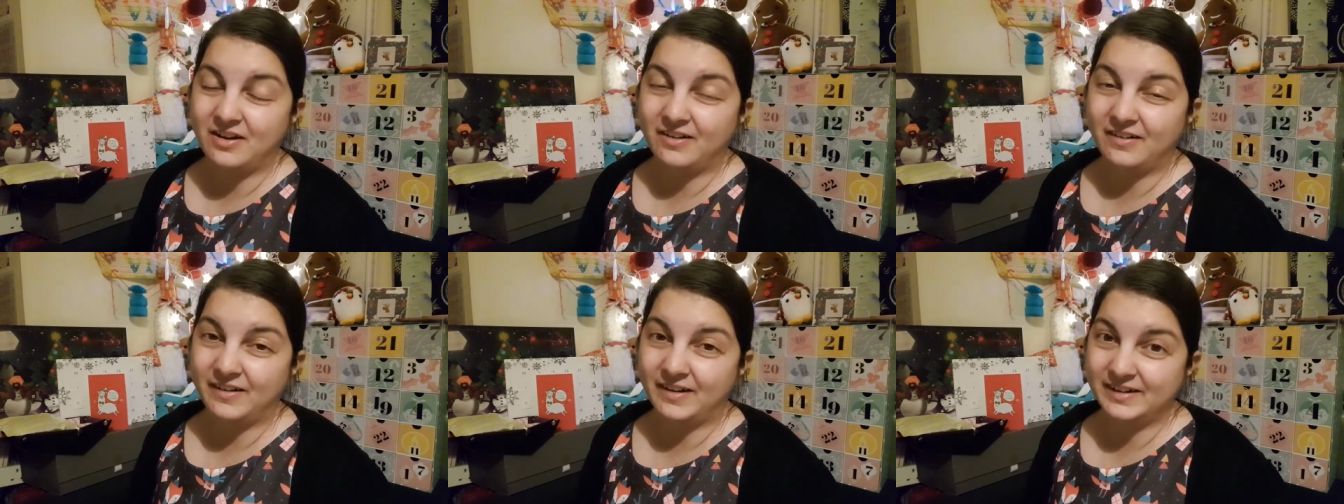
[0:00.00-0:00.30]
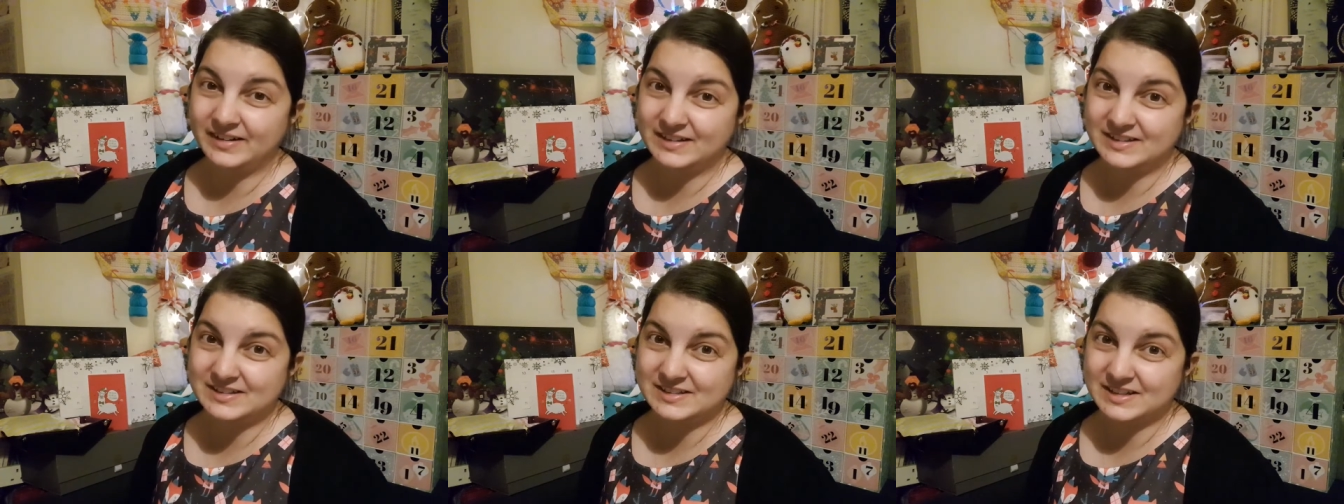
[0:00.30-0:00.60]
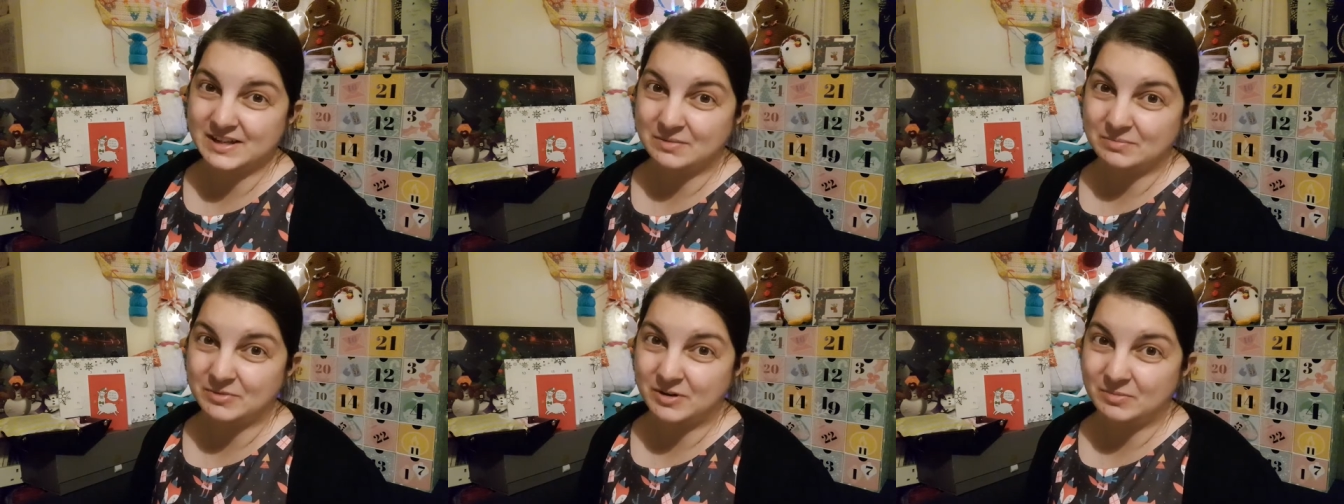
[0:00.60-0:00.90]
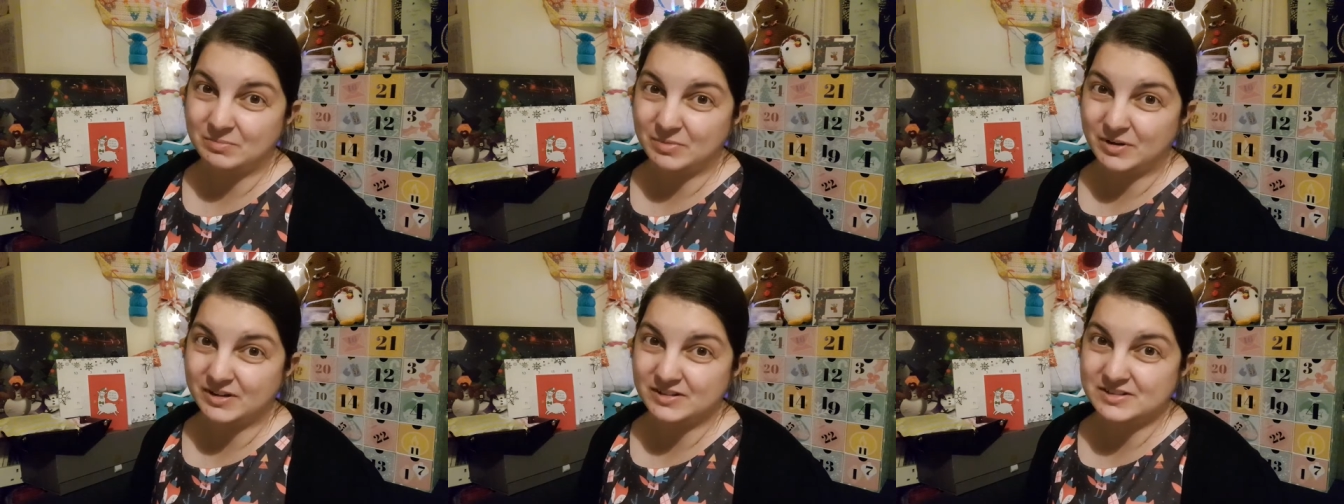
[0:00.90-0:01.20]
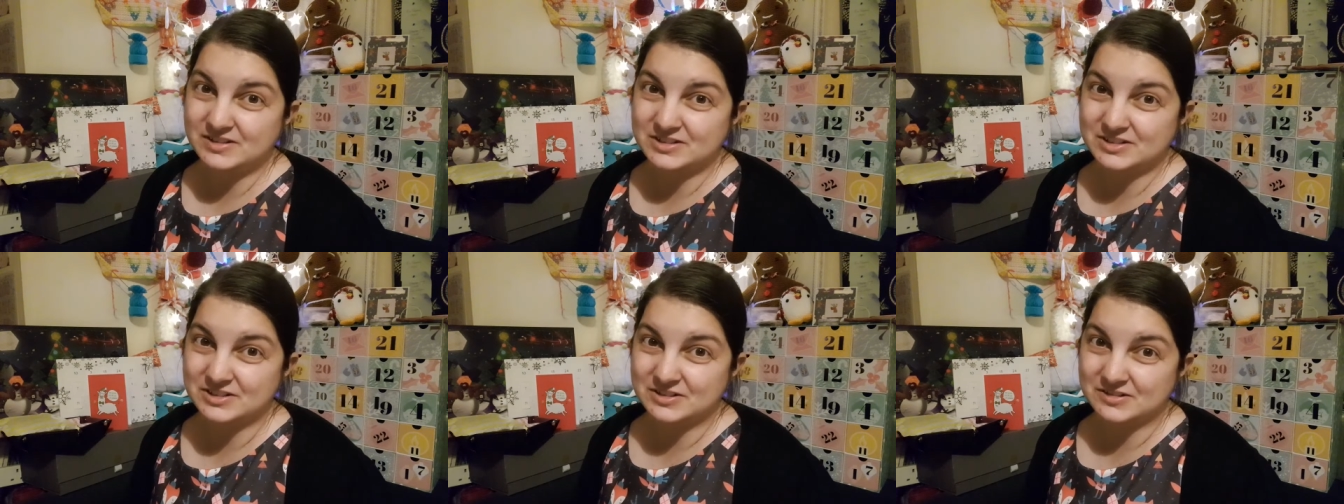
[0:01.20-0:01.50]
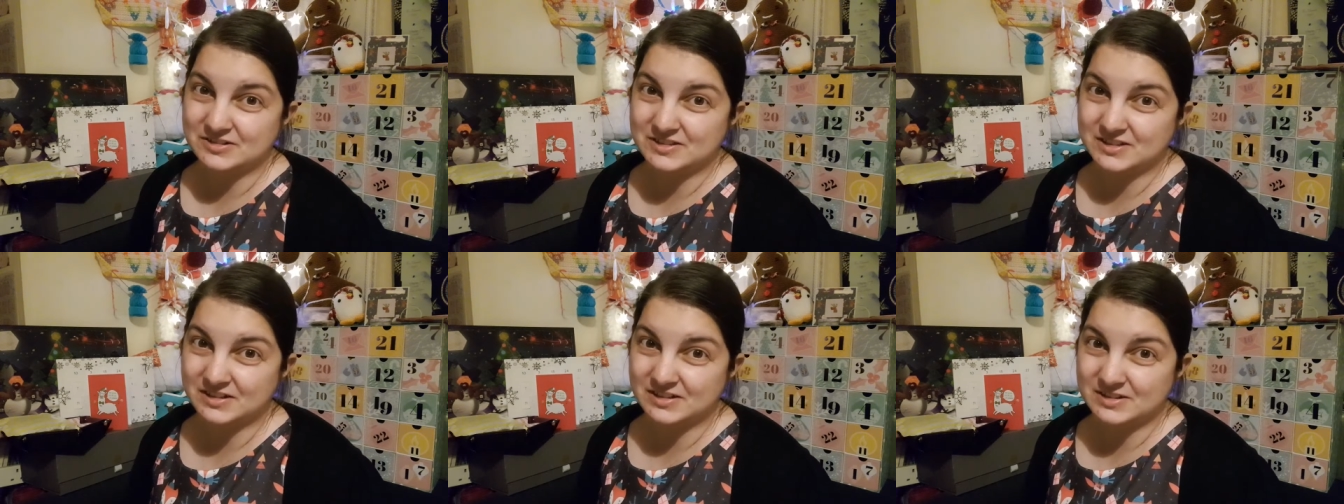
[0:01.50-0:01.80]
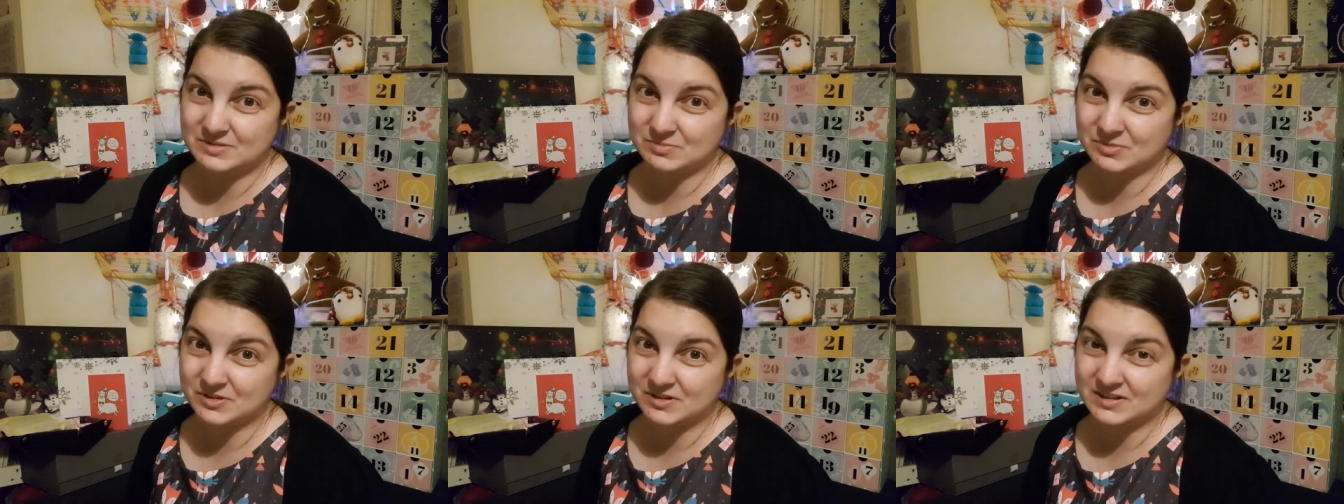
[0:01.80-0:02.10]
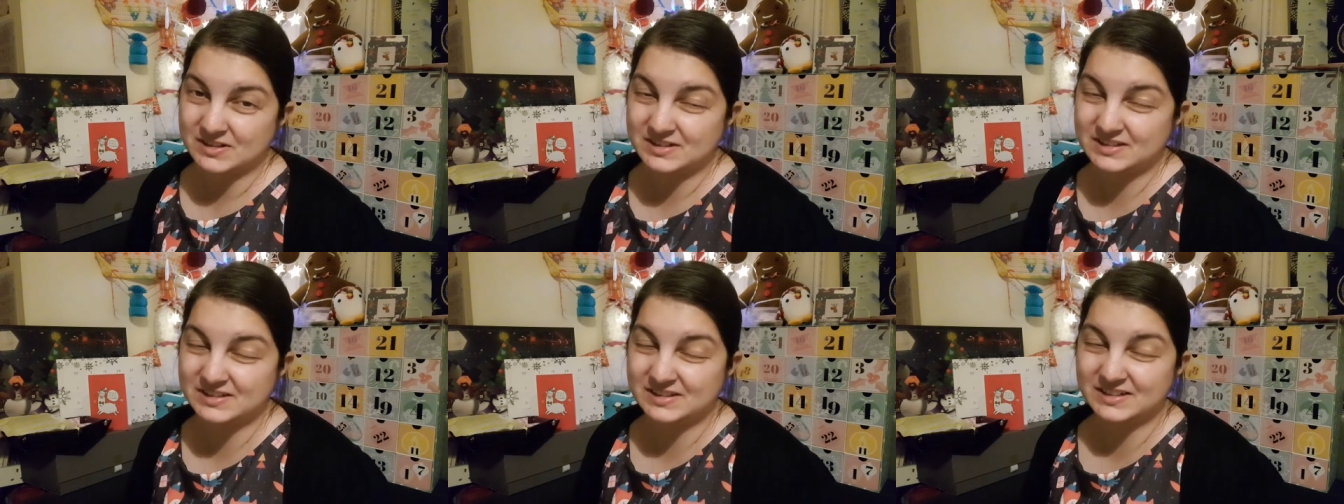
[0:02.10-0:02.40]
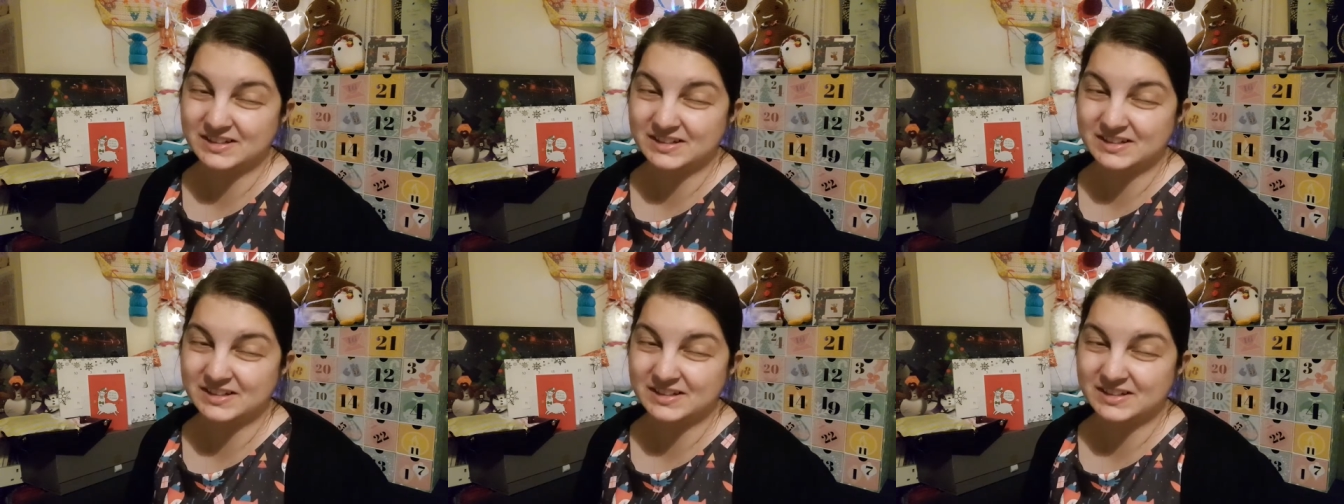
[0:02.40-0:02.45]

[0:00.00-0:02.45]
I need to get my butt to Sainsbury's.